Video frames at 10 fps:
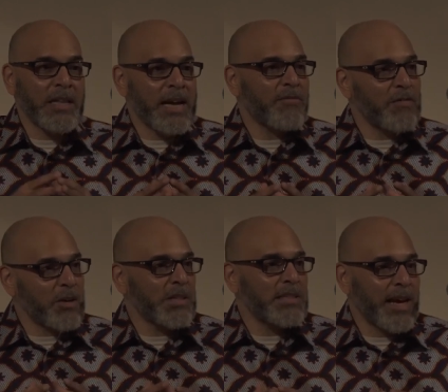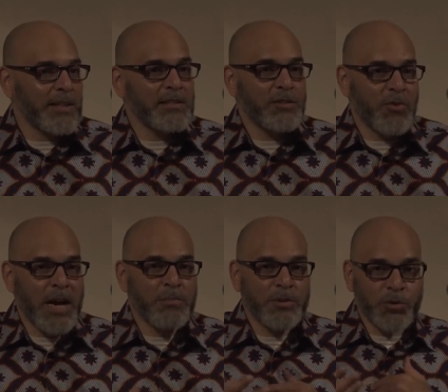a lot of very talented
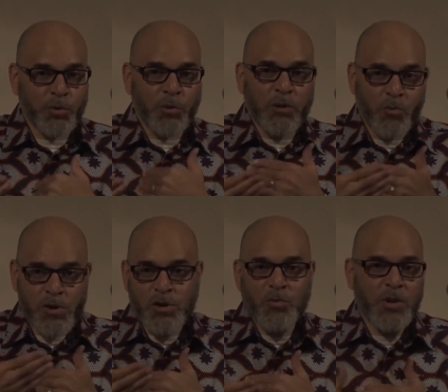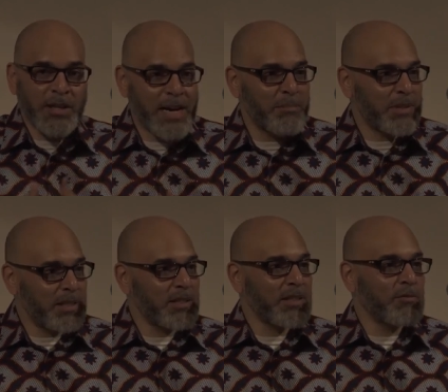rappers who, in one-on-one
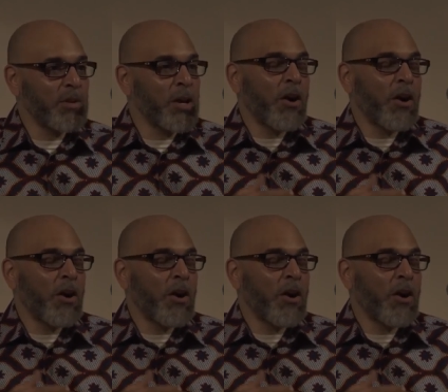competition,